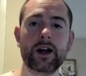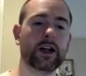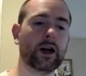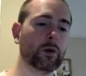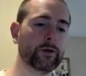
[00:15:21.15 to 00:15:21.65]

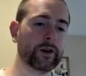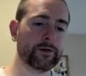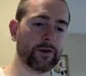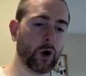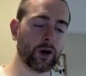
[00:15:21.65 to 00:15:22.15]
Now moving
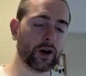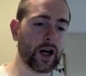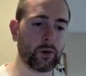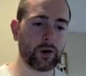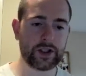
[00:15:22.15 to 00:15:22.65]
forward,
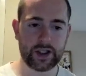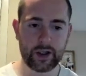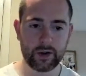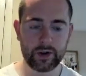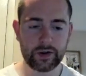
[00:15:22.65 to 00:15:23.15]
I want to share with